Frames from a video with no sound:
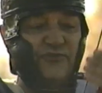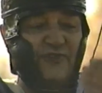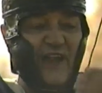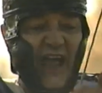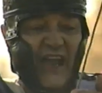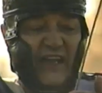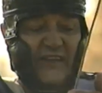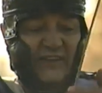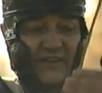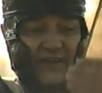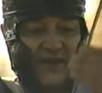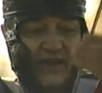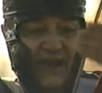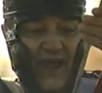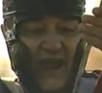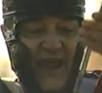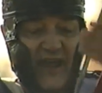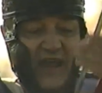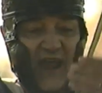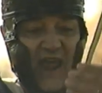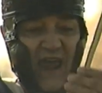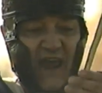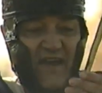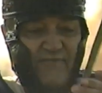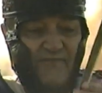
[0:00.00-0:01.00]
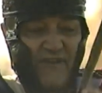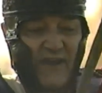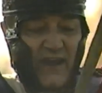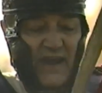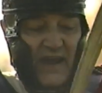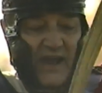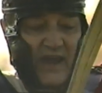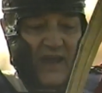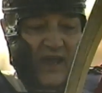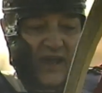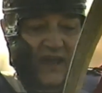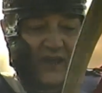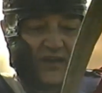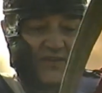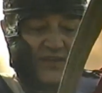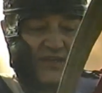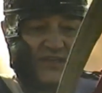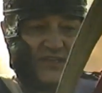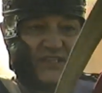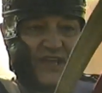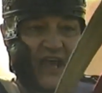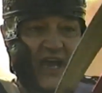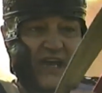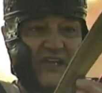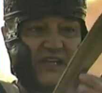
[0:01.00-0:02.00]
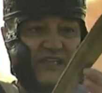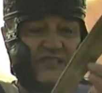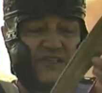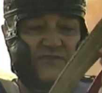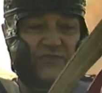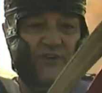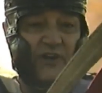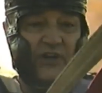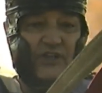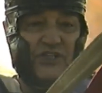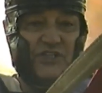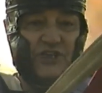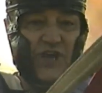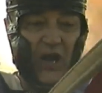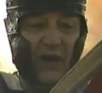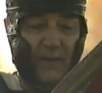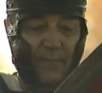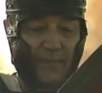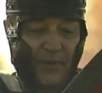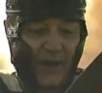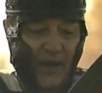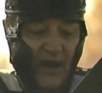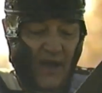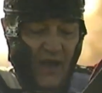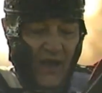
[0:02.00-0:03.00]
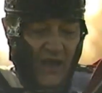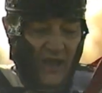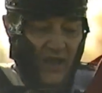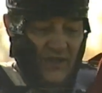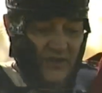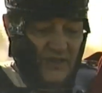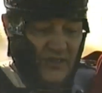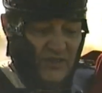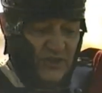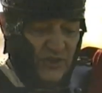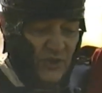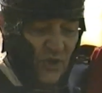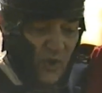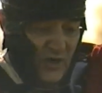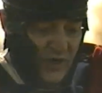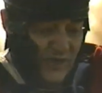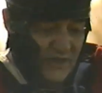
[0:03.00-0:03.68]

side is flat and heavy, and this side is very sharp.